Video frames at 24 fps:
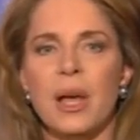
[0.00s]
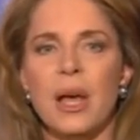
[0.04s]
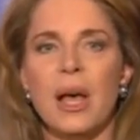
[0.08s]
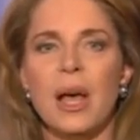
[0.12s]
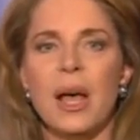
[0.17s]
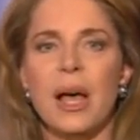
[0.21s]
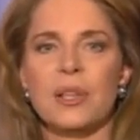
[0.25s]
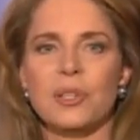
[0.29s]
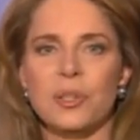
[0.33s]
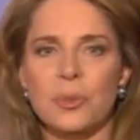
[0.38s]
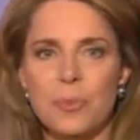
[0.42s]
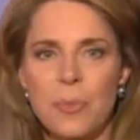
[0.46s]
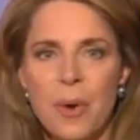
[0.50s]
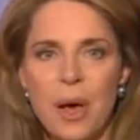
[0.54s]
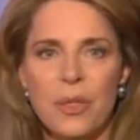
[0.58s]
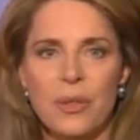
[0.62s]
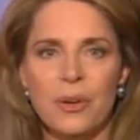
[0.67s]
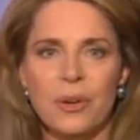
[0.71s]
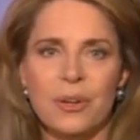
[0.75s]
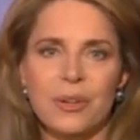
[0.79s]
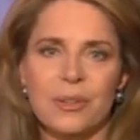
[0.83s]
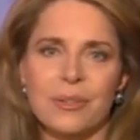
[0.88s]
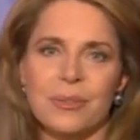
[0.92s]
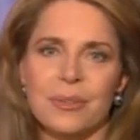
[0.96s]
As a
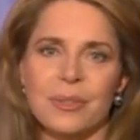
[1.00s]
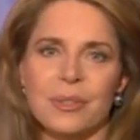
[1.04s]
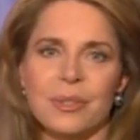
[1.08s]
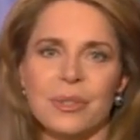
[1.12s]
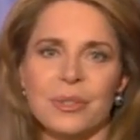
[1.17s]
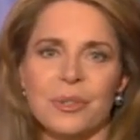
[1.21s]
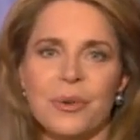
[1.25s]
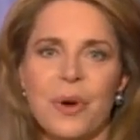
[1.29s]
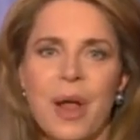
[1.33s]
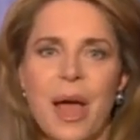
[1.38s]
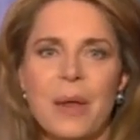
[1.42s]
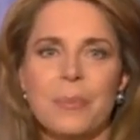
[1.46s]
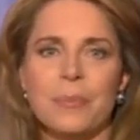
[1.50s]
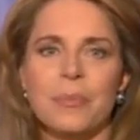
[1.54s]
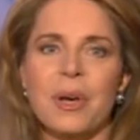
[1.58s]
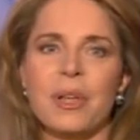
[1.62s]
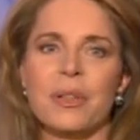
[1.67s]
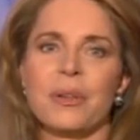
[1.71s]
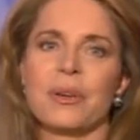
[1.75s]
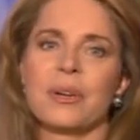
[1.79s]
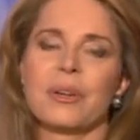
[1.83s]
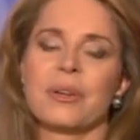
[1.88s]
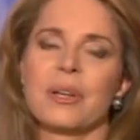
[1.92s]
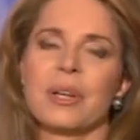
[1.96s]
mother, a
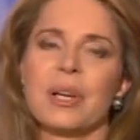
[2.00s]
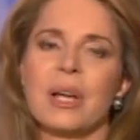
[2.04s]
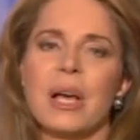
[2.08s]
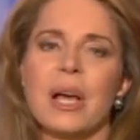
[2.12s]
grandmother,